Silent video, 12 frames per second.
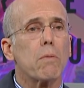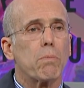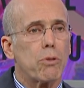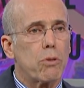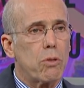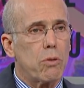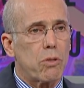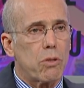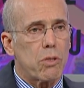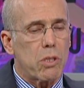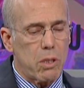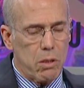
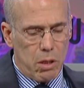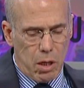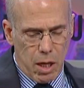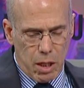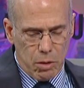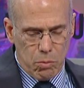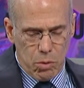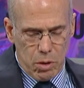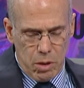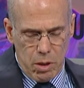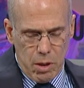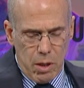producers in
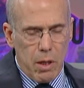Hollywood,